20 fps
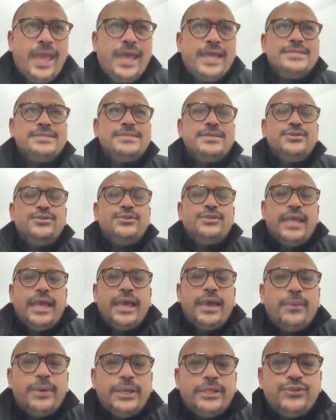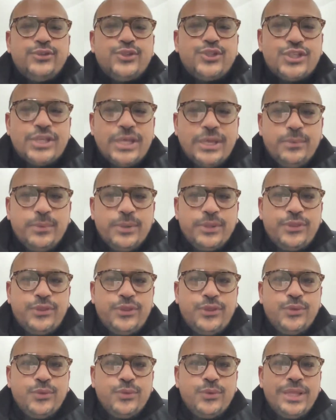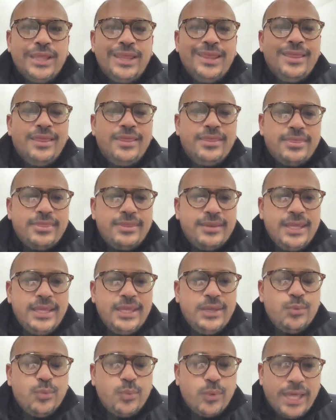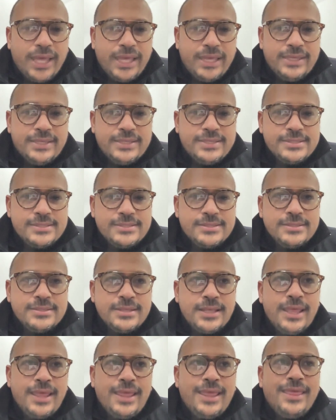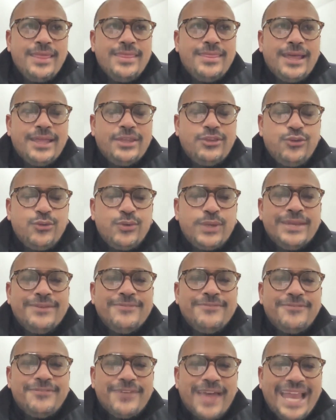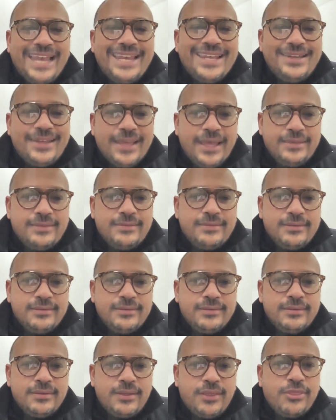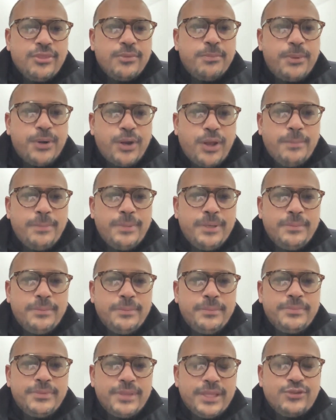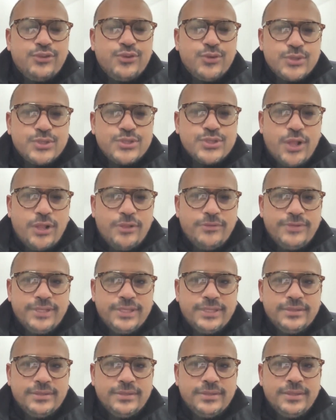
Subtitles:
And so today I want to share with you 3 ways that you can validate the problem that you are solving